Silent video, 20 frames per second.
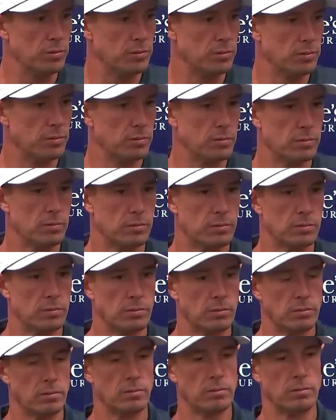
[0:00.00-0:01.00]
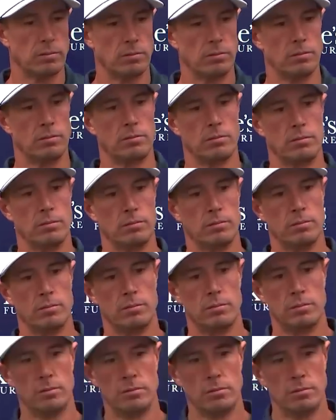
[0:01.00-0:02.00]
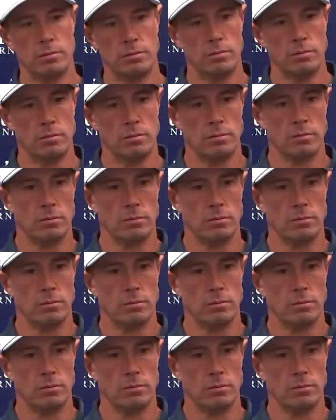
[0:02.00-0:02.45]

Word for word: What is it about uh, Michael Pittman that you